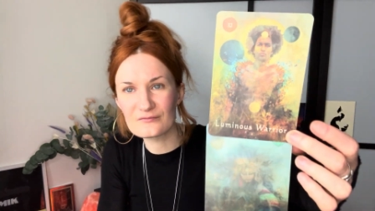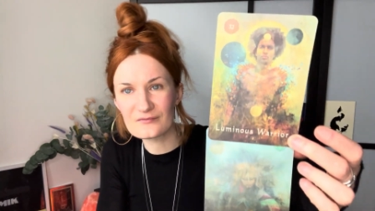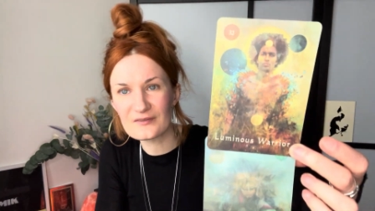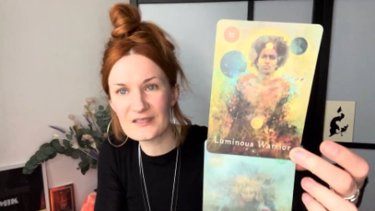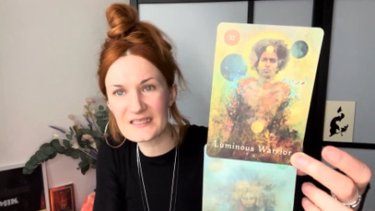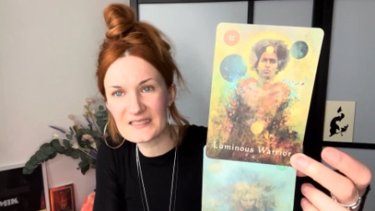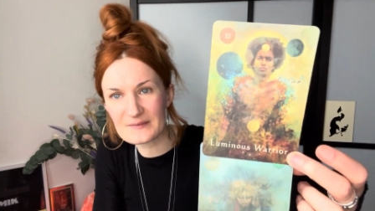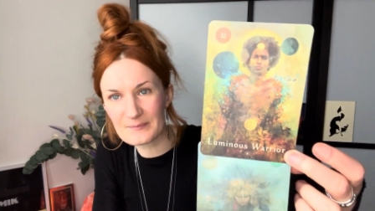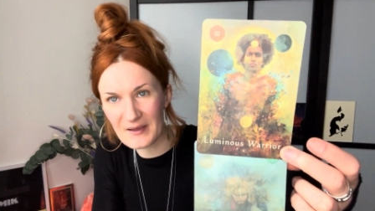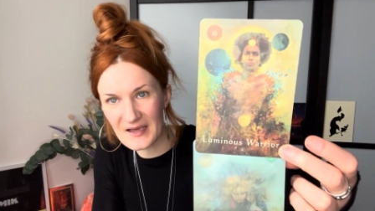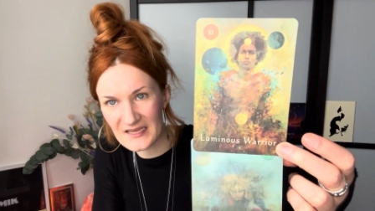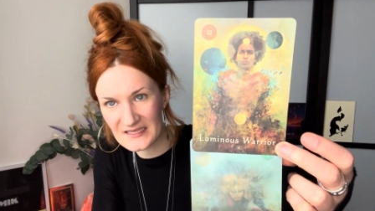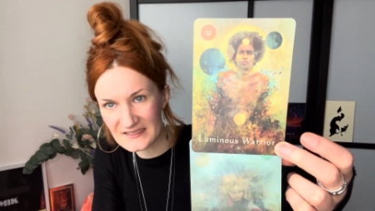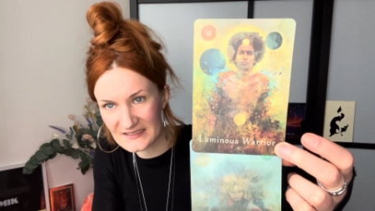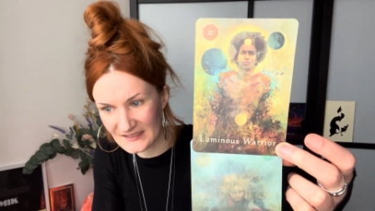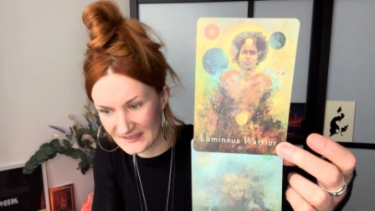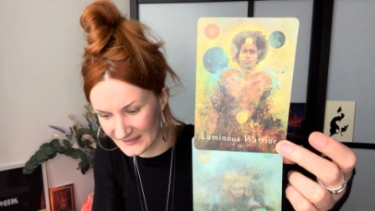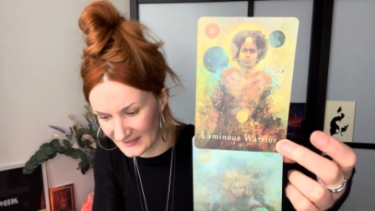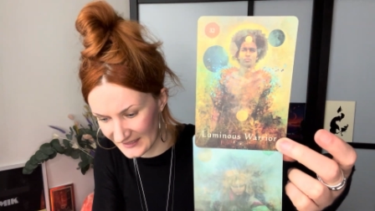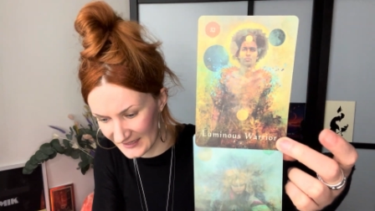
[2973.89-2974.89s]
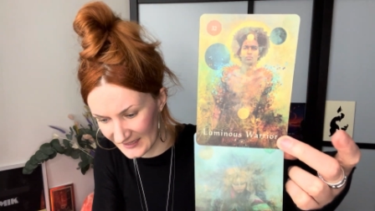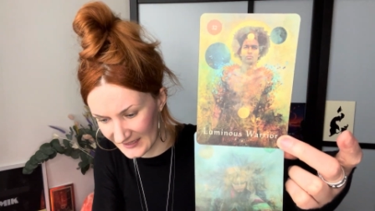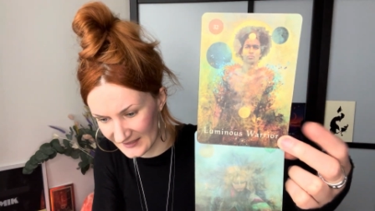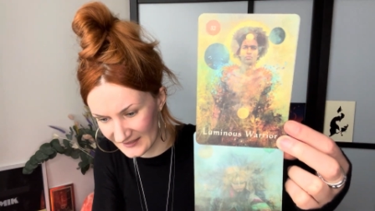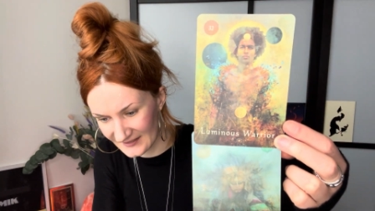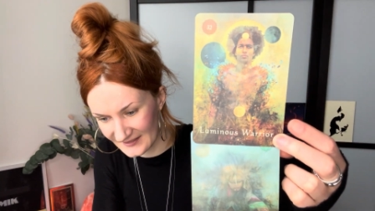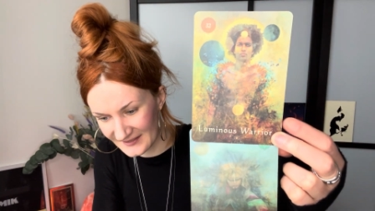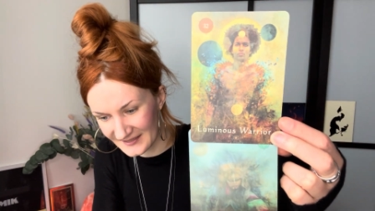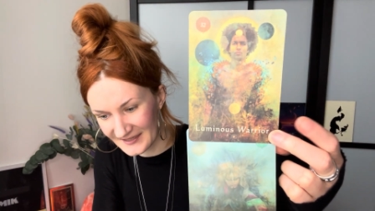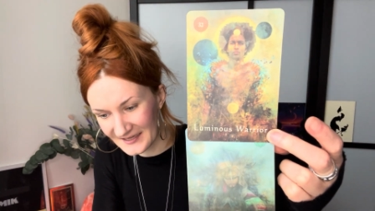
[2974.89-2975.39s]

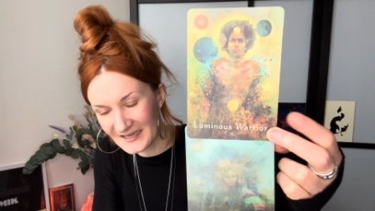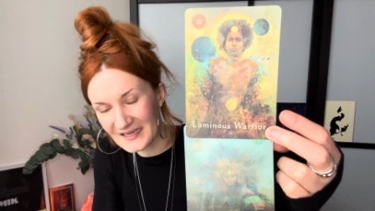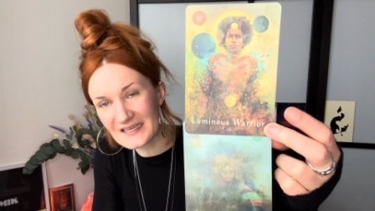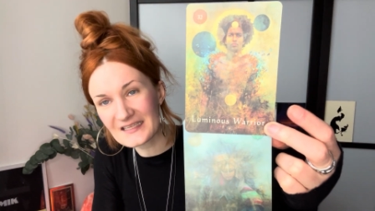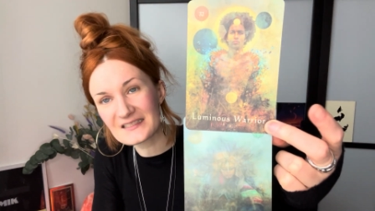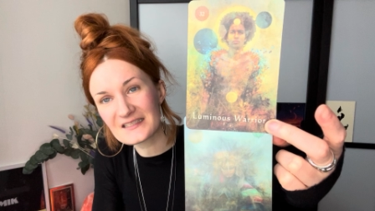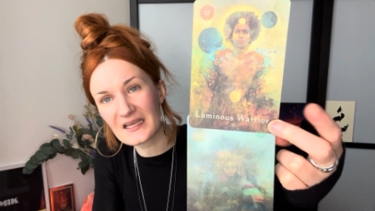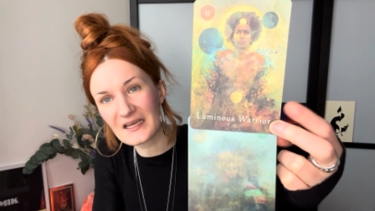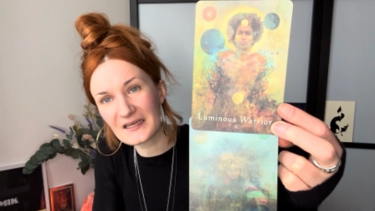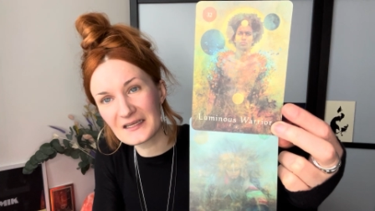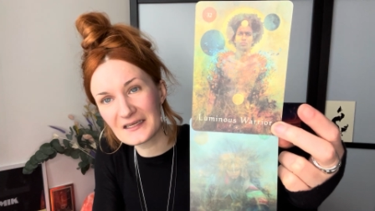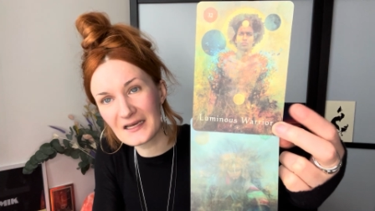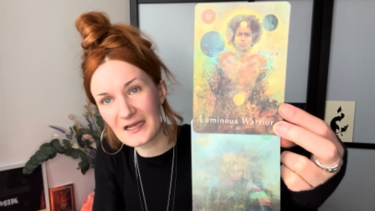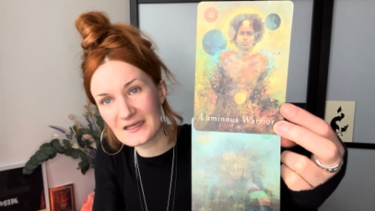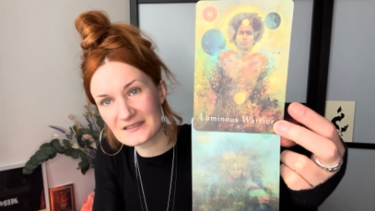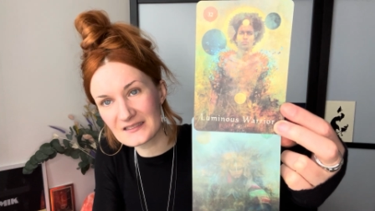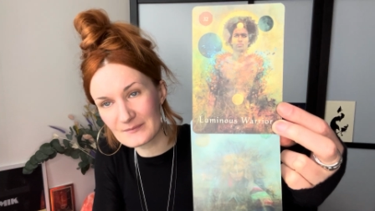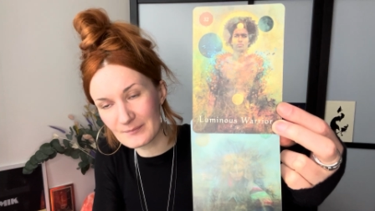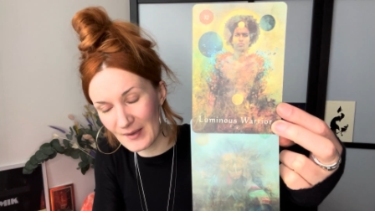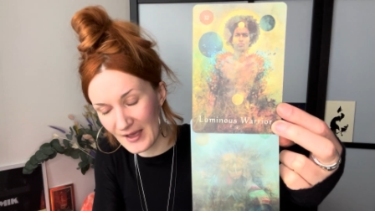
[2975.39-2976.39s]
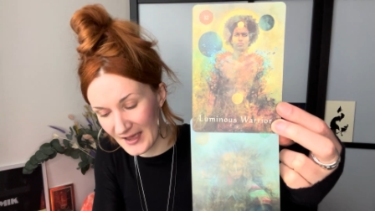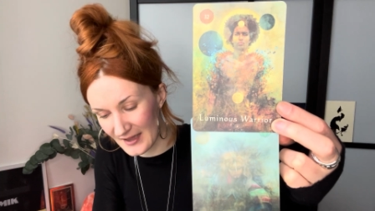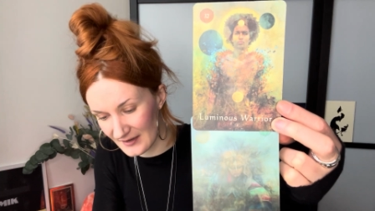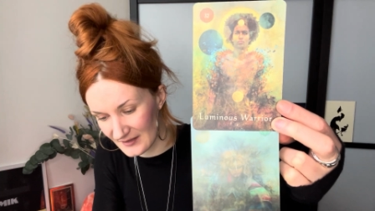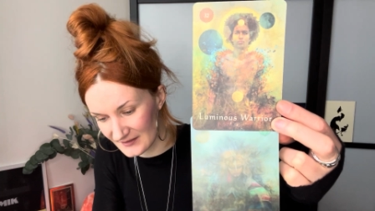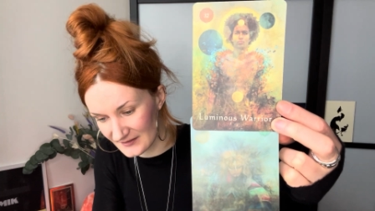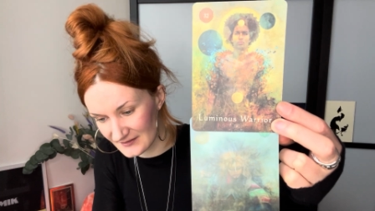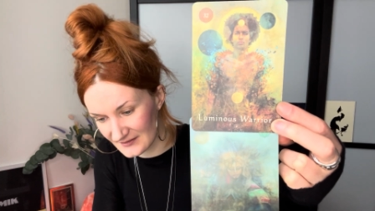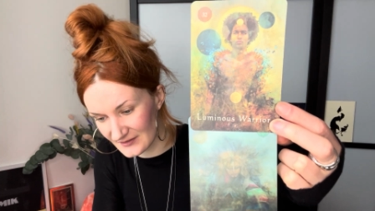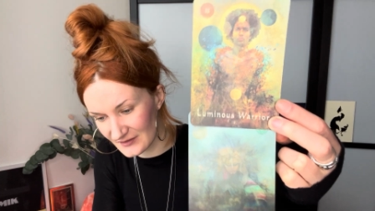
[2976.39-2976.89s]
It's like an
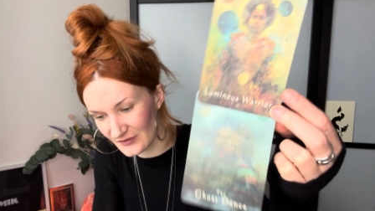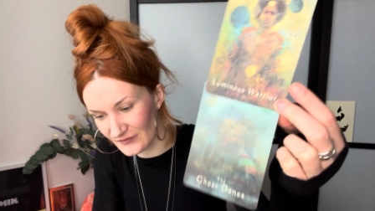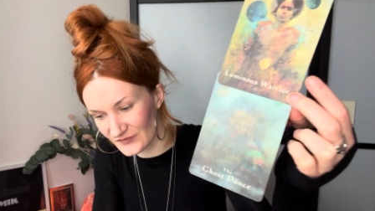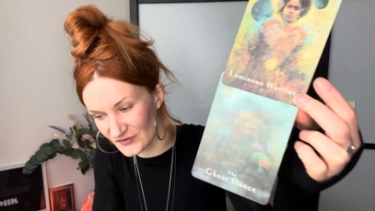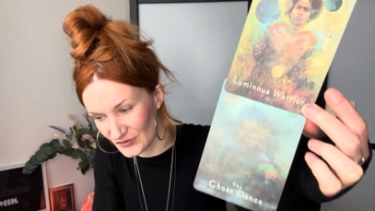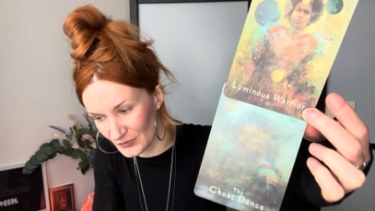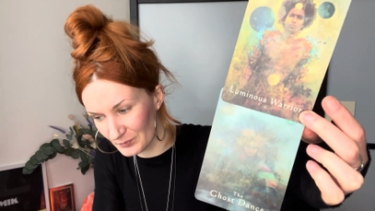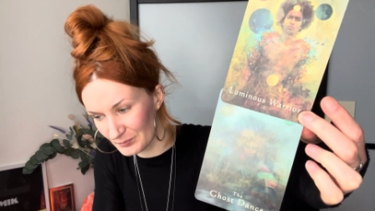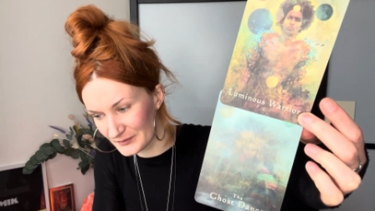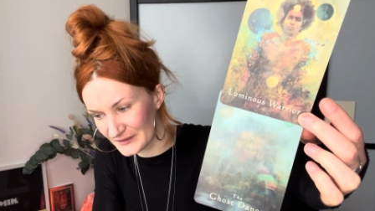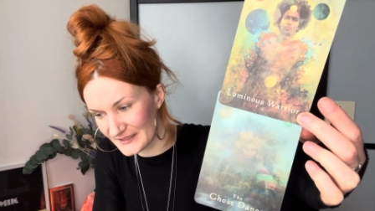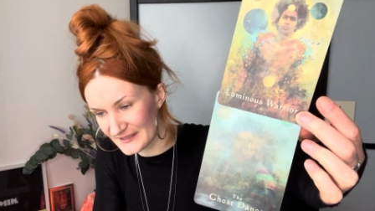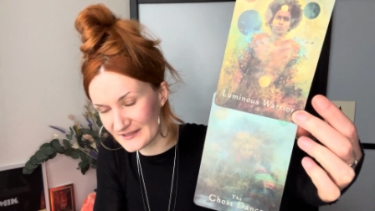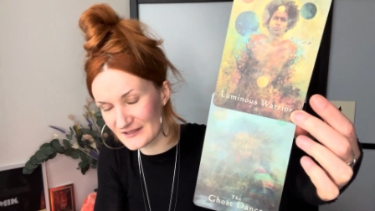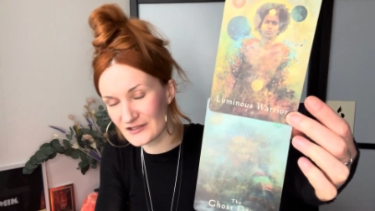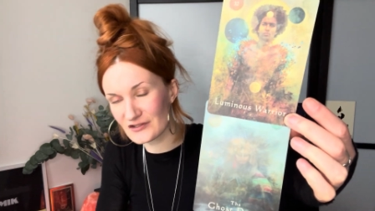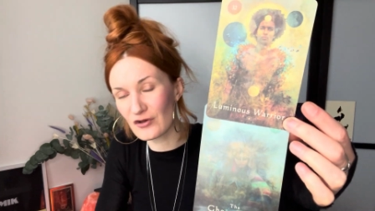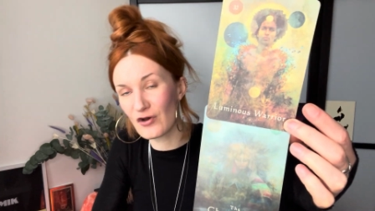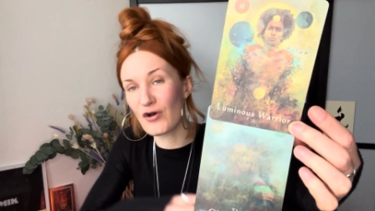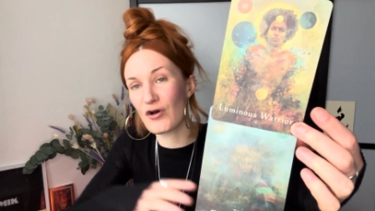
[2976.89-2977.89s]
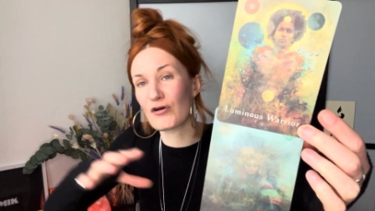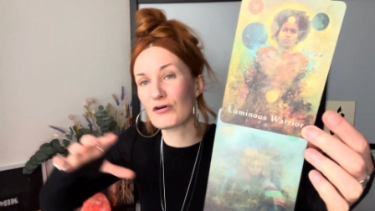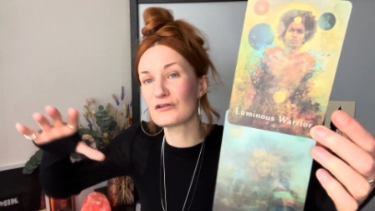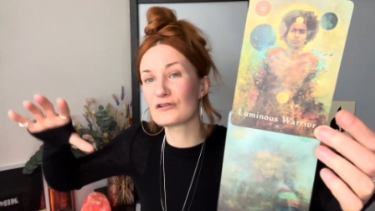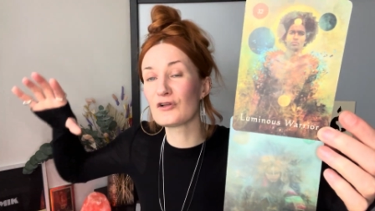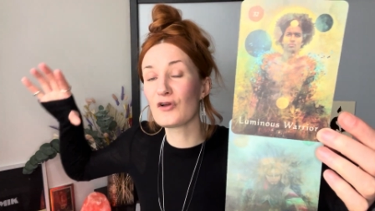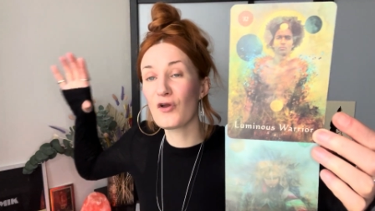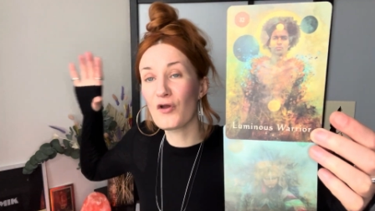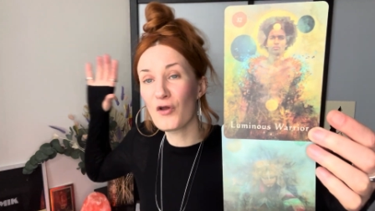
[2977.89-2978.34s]
aspect of somebody's soul